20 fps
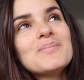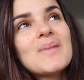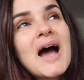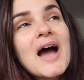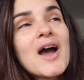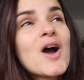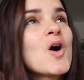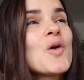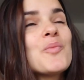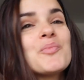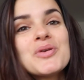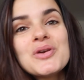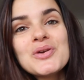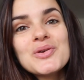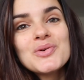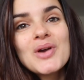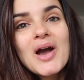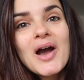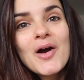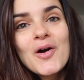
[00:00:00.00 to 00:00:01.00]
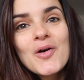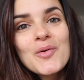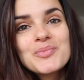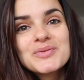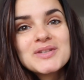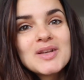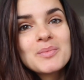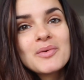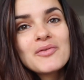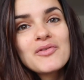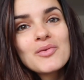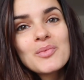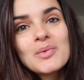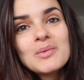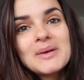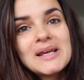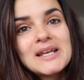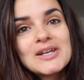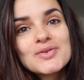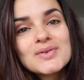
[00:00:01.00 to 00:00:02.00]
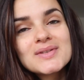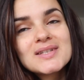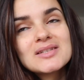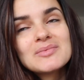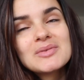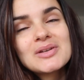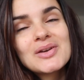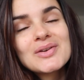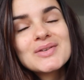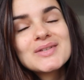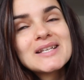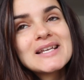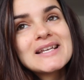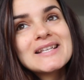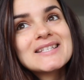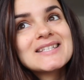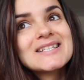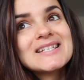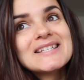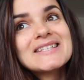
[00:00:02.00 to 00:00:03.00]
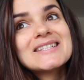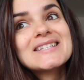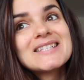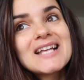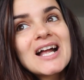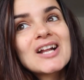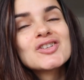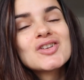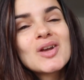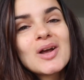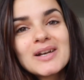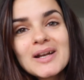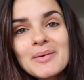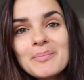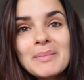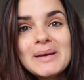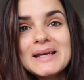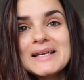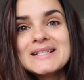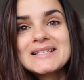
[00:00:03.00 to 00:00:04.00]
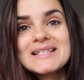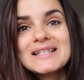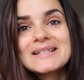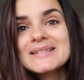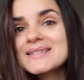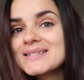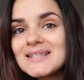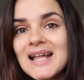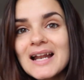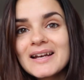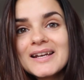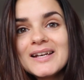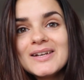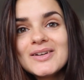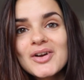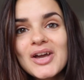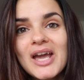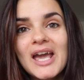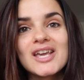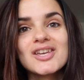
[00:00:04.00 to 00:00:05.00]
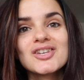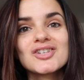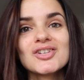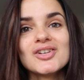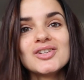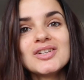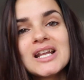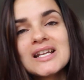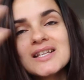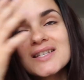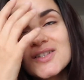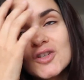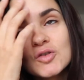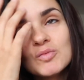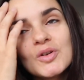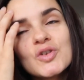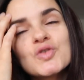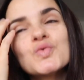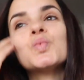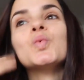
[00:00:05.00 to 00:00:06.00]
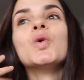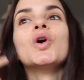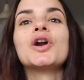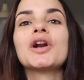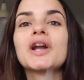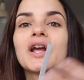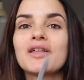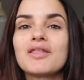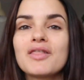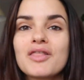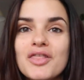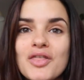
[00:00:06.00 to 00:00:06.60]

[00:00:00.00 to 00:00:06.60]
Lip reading: I hope some of you will be interested, because it's such an amazing, stunning location, and so much work and